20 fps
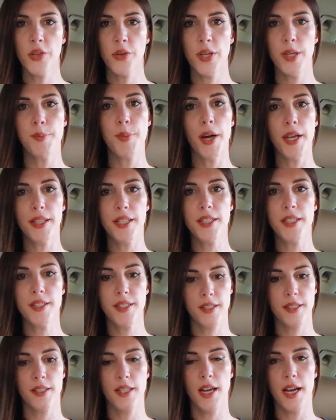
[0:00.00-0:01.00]
So he bought
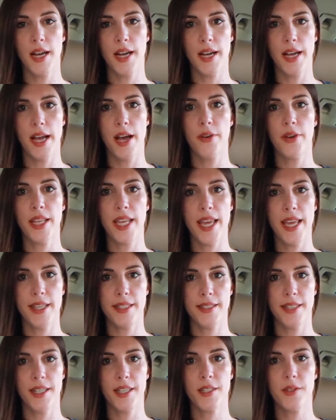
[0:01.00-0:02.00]
this uh, Audi
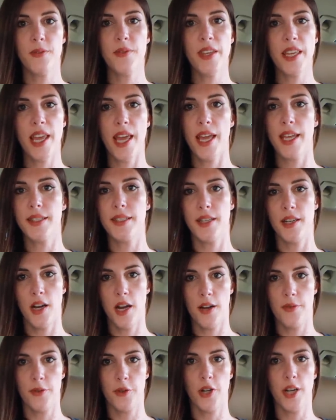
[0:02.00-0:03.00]
A6
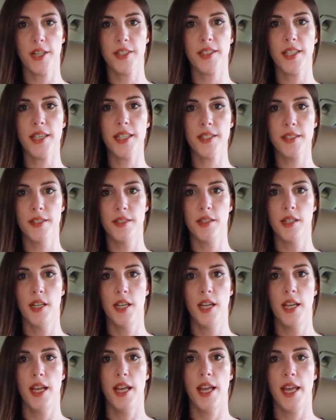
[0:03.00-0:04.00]
V8 off Craigslist
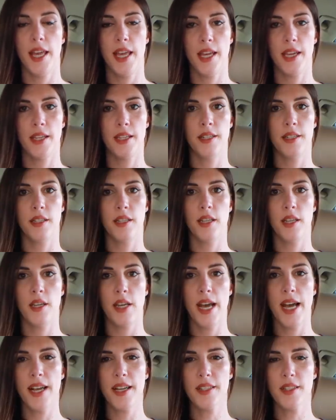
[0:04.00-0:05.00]
and
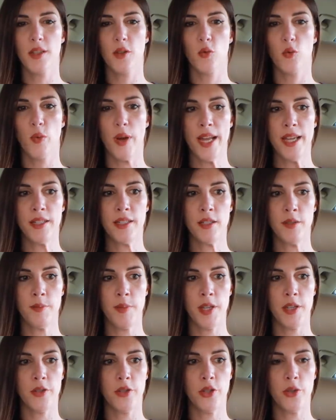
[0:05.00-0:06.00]
it has a
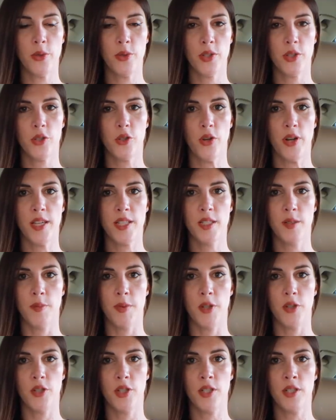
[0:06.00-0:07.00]
random issue with the
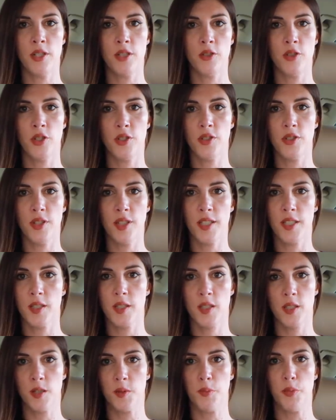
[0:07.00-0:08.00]
transmission just like
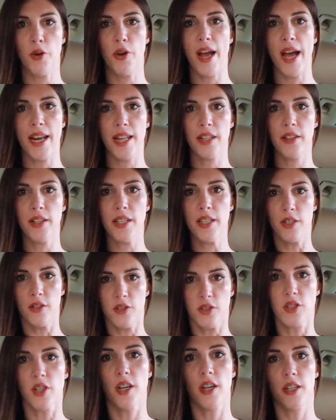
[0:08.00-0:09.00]
sporadically
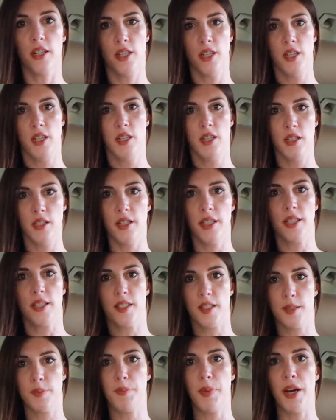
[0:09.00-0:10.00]
it'll start
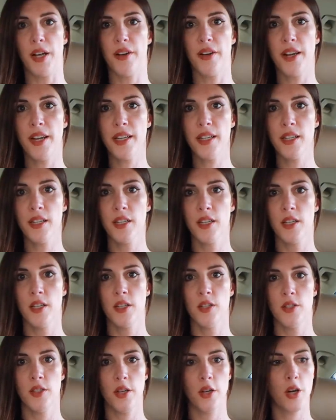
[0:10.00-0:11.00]
like sputtering
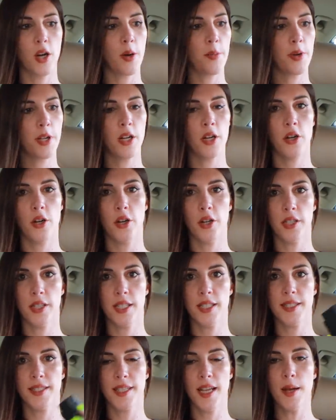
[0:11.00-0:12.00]
so I'm gonna hook
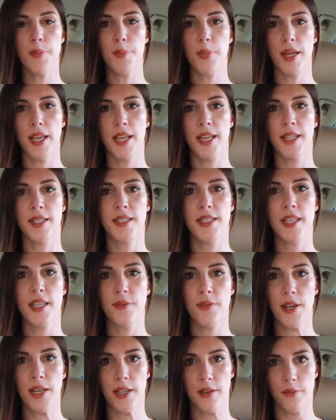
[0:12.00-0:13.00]
this up and see
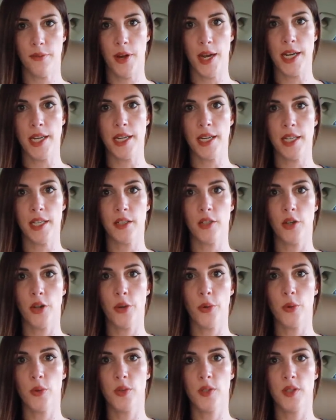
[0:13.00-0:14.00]
if I can find any
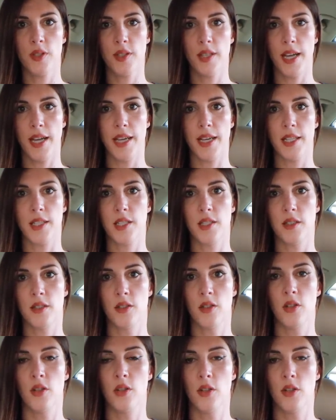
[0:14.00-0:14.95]
codes that it's